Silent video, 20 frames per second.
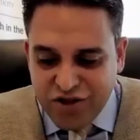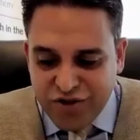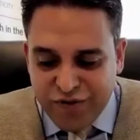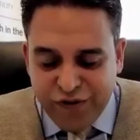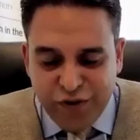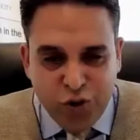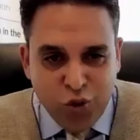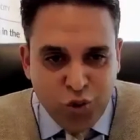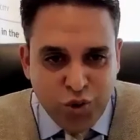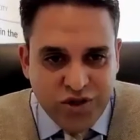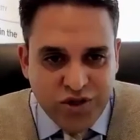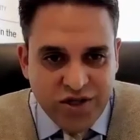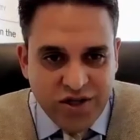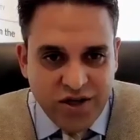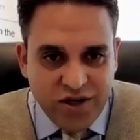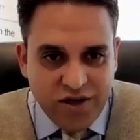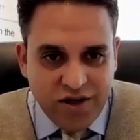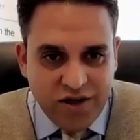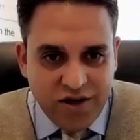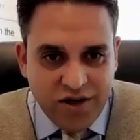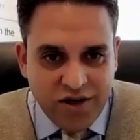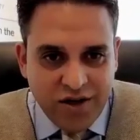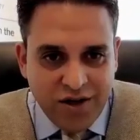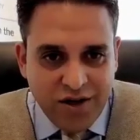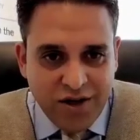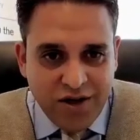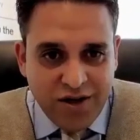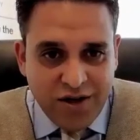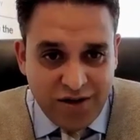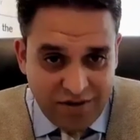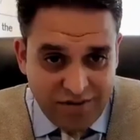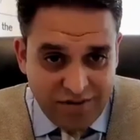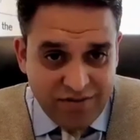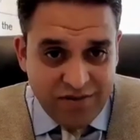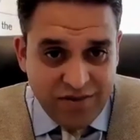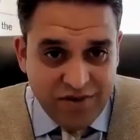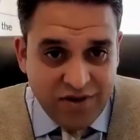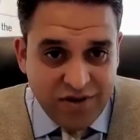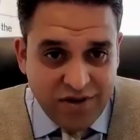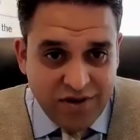of course,
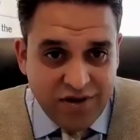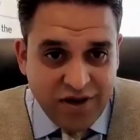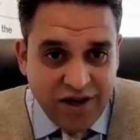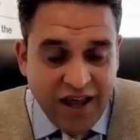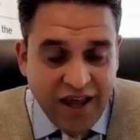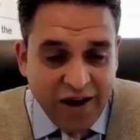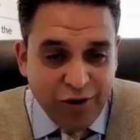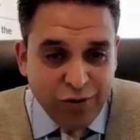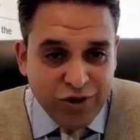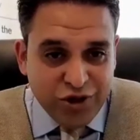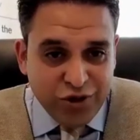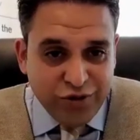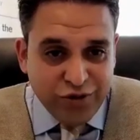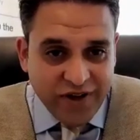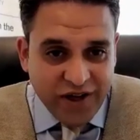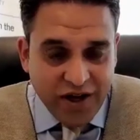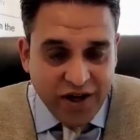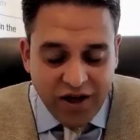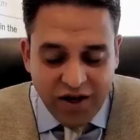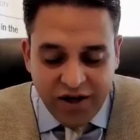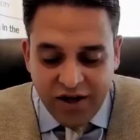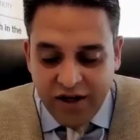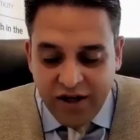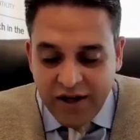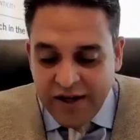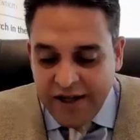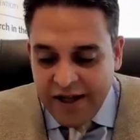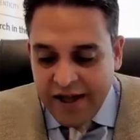the language of the gun.